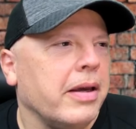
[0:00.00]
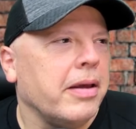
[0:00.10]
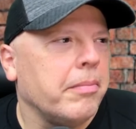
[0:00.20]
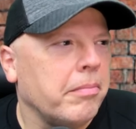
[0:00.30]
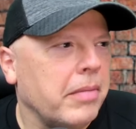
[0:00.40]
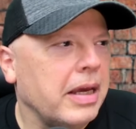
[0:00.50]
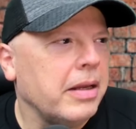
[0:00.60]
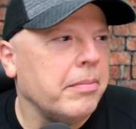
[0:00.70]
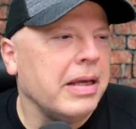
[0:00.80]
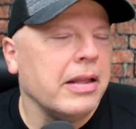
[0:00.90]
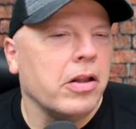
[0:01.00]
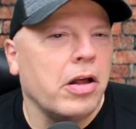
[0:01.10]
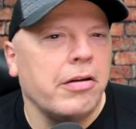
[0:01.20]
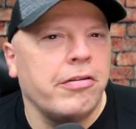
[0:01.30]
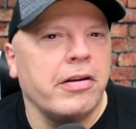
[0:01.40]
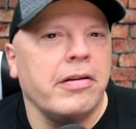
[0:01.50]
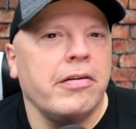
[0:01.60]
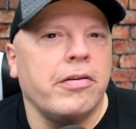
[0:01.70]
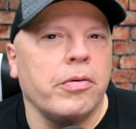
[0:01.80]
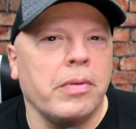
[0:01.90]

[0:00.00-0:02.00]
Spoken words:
It made me launch into